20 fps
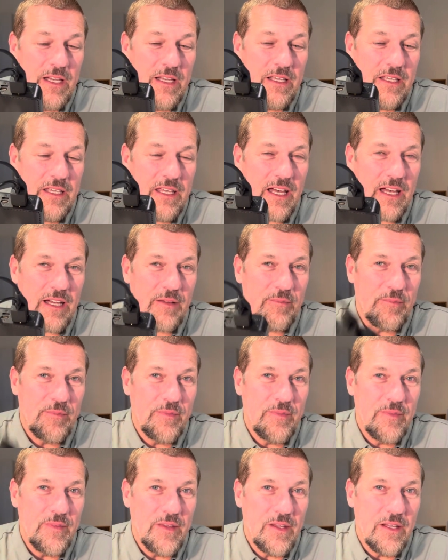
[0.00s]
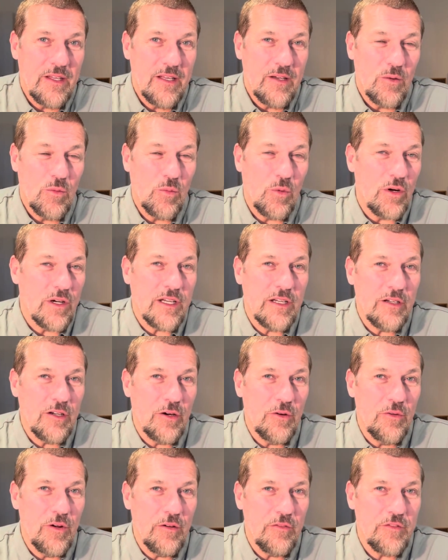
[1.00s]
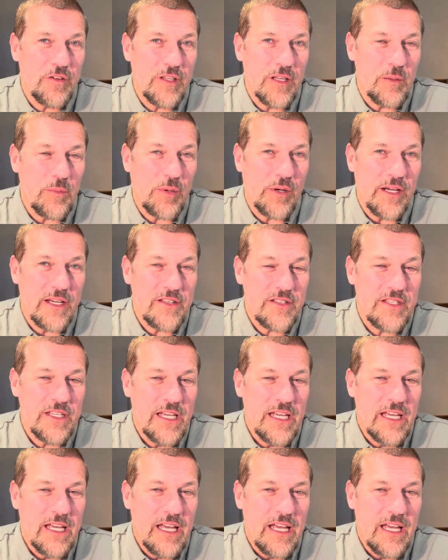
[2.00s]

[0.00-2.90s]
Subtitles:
Yeah, what can go wrong for that price?